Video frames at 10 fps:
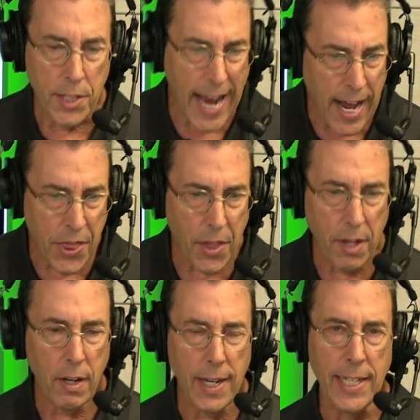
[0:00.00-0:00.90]
Death
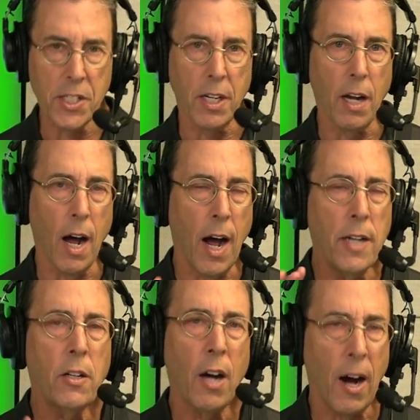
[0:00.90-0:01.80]
is an
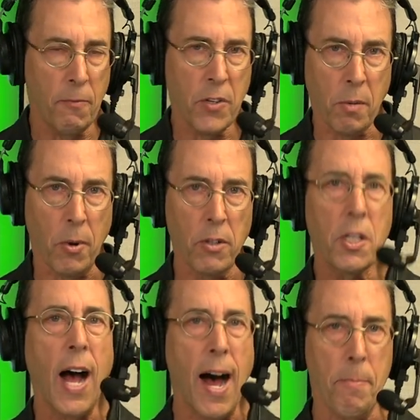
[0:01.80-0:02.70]
uncomfortable
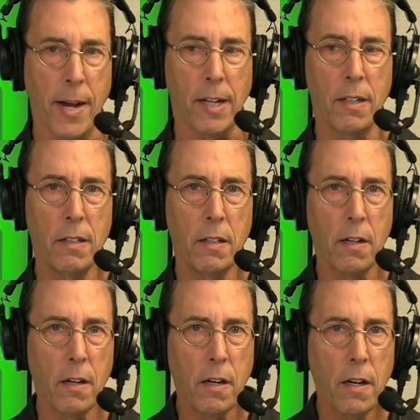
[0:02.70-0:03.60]
topic
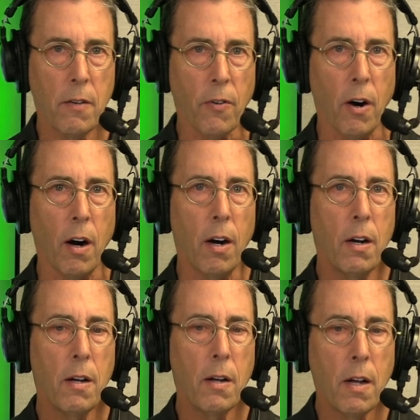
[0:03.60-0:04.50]
for
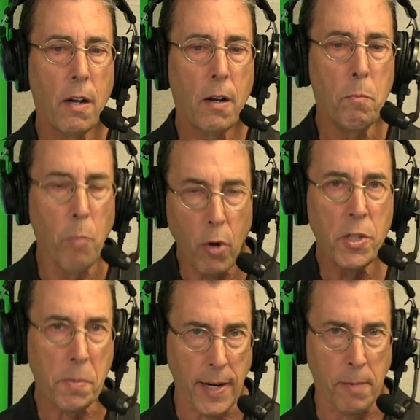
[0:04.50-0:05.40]

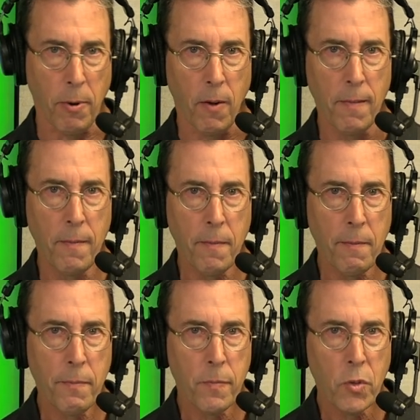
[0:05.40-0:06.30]
most people.
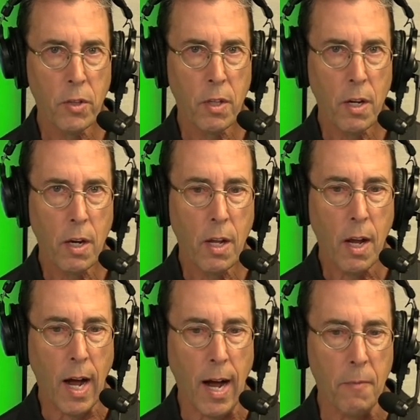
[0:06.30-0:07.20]

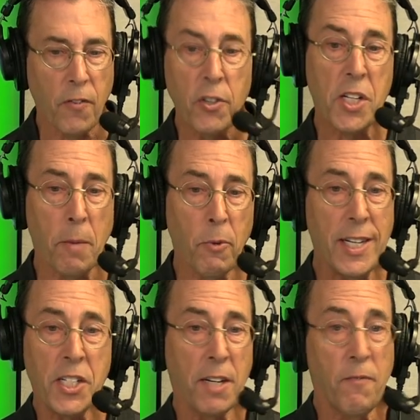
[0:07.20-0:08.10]
Um, for some
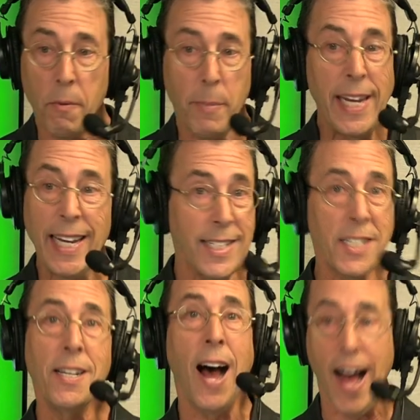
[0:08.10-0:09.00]
reason, for me,
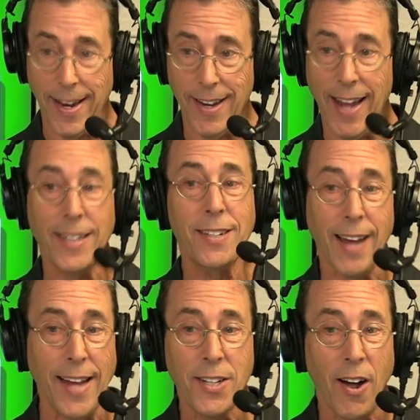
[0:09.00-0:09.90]
it's not. I,
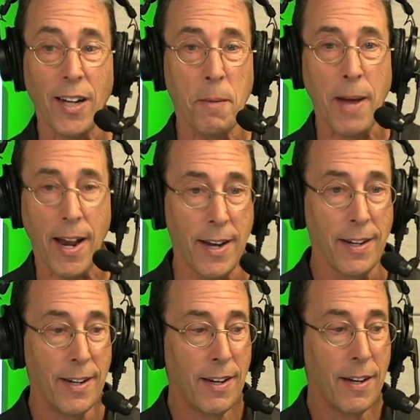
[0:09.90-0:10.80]
I talk about
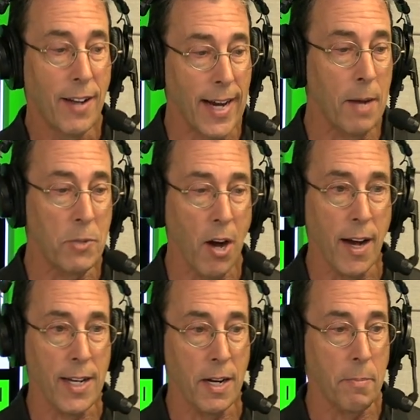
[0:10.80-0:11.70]
it like I'm
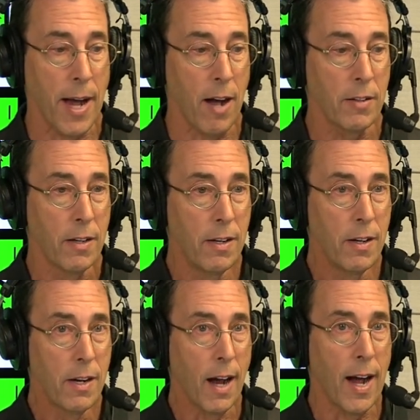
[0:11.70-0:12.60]
talking about,
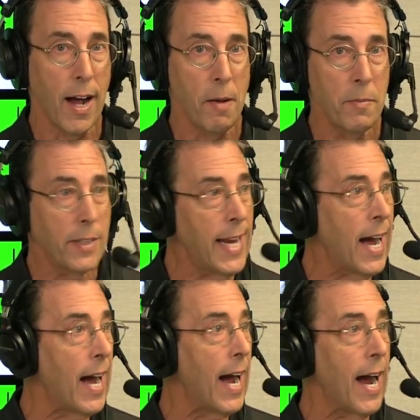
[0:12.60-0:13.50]
um,
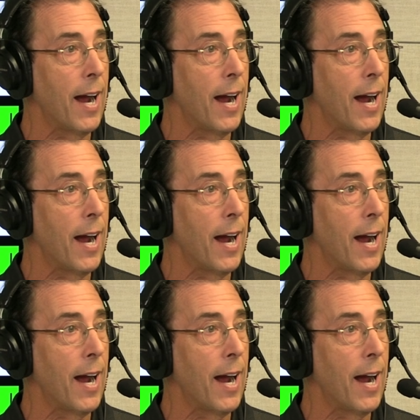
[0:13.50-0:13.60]
yeah,